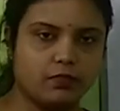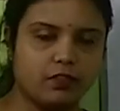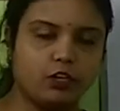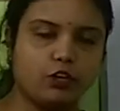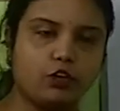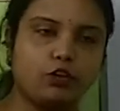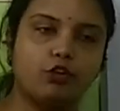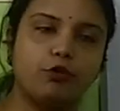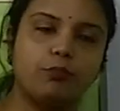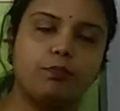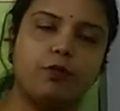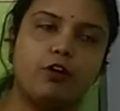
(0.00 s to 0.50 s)

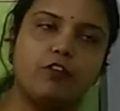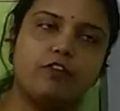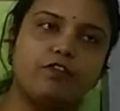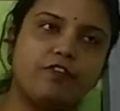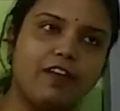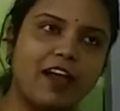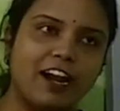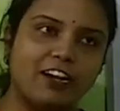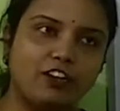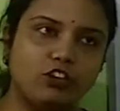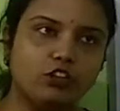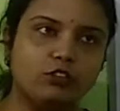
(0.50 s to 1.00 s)
Group of
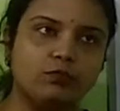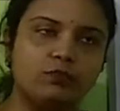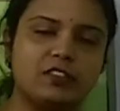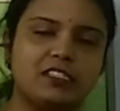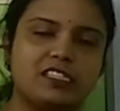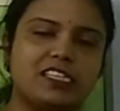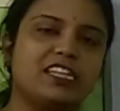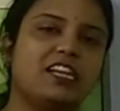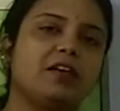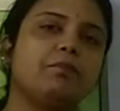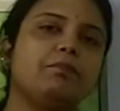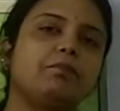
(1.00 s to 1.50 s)
atoms
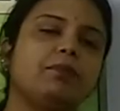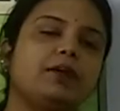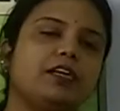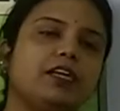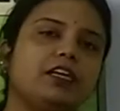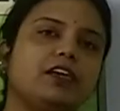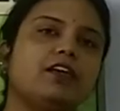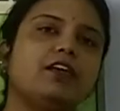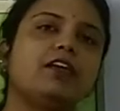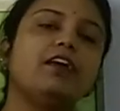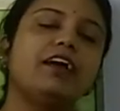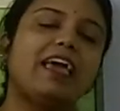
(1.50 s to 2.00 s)
in a
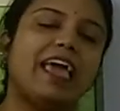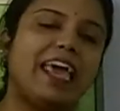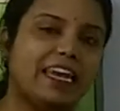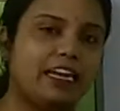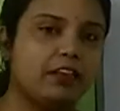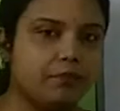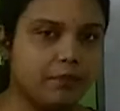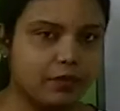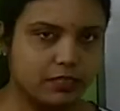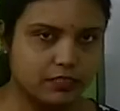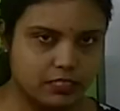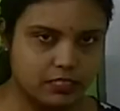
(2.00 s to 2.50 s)
particular
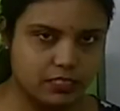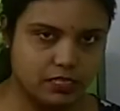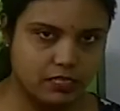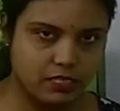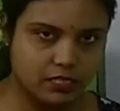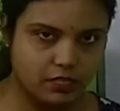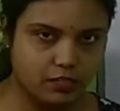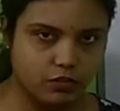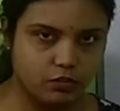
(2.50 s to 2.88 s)
element,